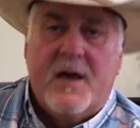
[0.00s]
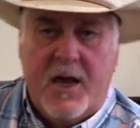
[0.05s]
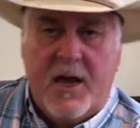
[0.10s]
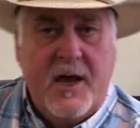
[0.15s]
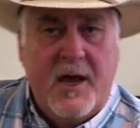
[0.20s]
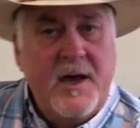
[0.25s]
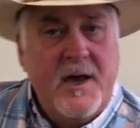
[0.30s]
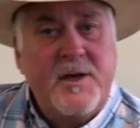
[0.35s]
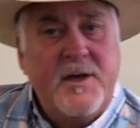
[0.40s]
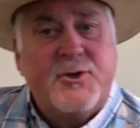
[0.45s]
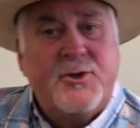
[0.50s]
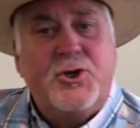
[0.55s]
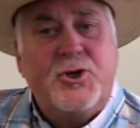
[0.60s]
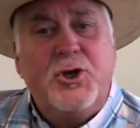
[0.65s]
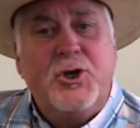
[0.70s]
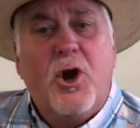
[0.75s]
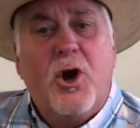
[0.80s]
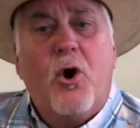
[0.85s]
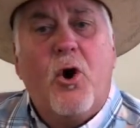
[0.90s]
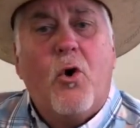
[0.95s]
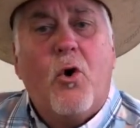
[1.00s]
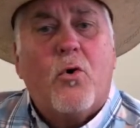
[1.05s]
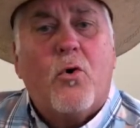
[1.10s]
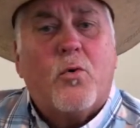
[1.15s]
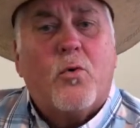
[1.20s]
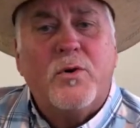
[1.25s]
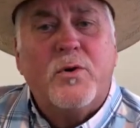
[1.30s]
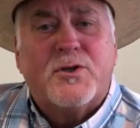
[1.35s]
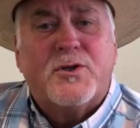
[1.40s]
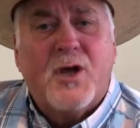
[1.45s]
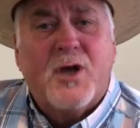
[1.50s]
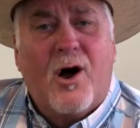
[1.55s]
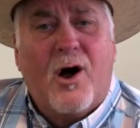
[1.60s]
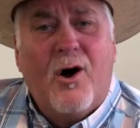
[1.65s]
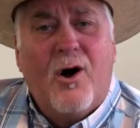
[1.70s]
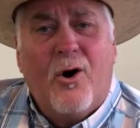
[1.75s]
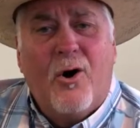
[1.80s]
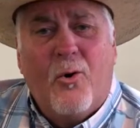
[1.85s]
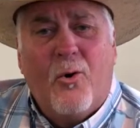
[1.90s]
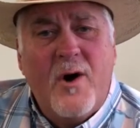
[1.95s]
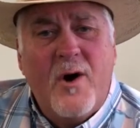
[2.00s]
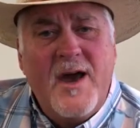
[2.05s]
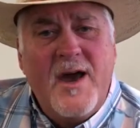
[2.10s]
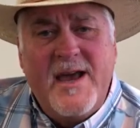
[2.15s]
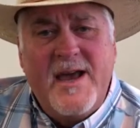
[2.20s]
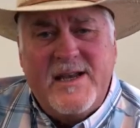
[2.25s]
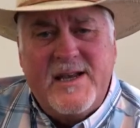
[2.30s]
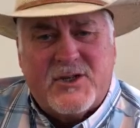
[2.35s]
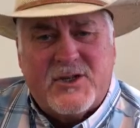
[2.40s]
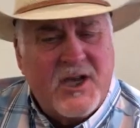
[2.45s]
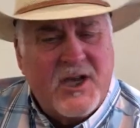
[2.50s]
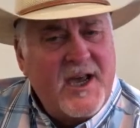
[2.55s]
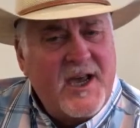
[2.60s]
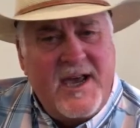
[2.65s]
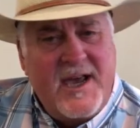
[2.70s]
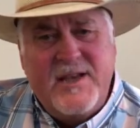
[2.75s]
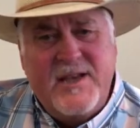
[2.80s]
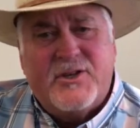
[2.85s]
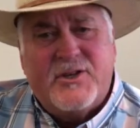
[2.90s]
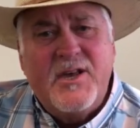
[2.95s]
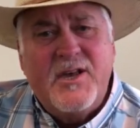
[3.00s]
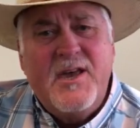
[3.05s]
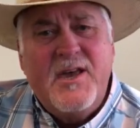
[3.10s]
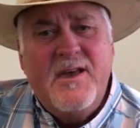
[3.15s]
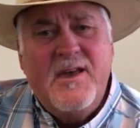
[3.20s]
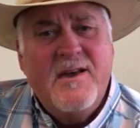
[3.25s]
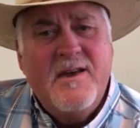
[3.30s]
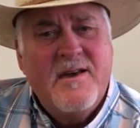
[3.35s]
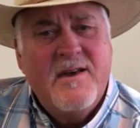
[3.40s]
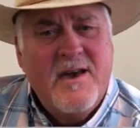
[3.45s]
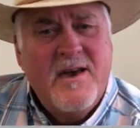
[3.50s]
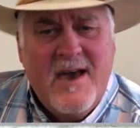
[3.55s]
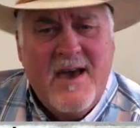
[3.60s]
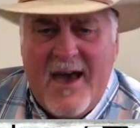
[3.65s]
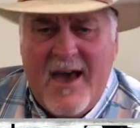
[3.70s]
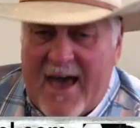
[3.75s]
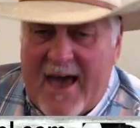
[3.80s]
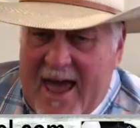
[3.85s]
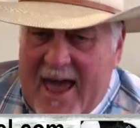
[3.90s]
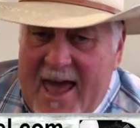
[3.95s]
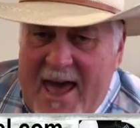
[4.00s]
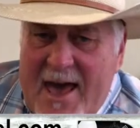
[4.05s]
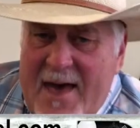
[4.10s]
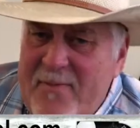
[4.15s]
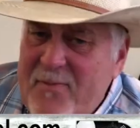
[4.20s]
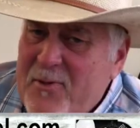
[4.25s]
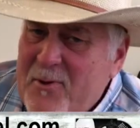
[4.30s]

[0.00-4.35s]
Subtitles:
His yoke was always easy and